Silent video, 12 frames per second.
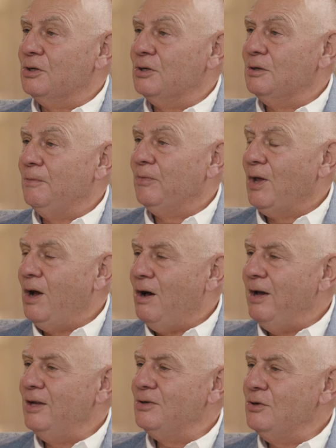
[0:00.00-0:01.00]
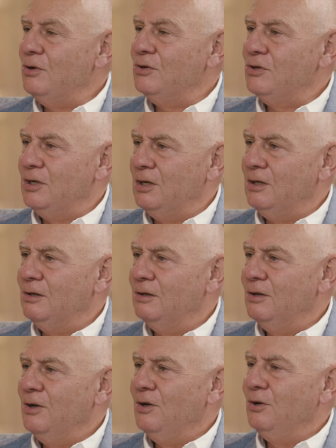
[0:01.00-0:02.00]
us, eye has not seen,
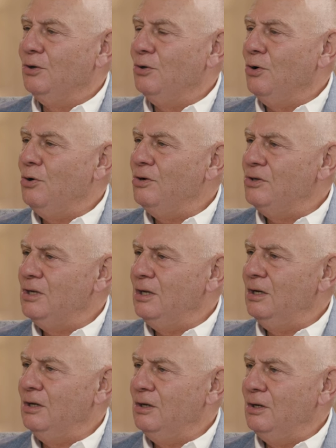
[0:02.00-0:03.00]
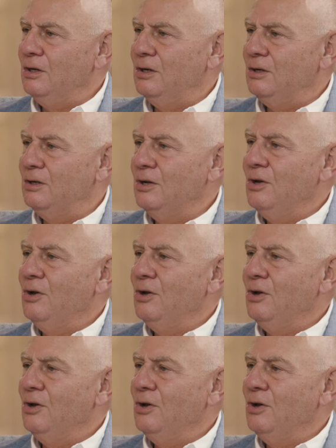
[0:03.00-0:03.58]
nor has ear heard,